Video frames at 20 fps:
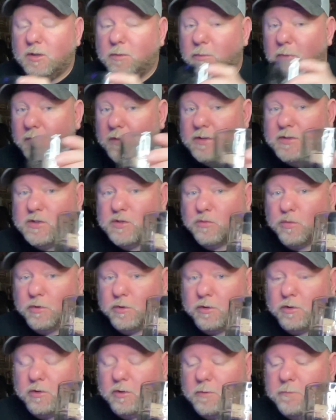But this is
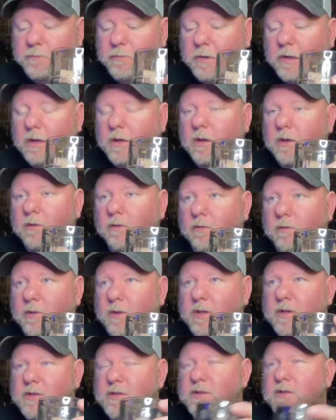really good.
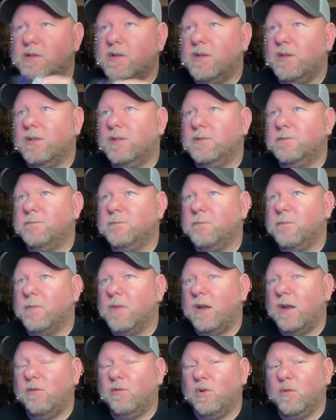This,
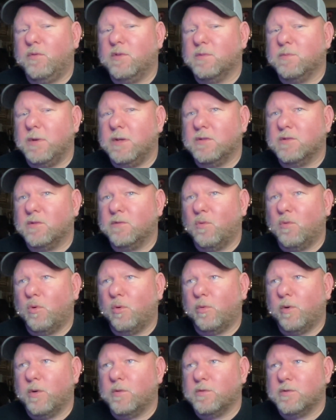I don't know if this beats the
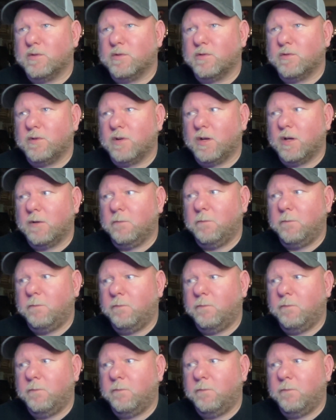Four Roses or not.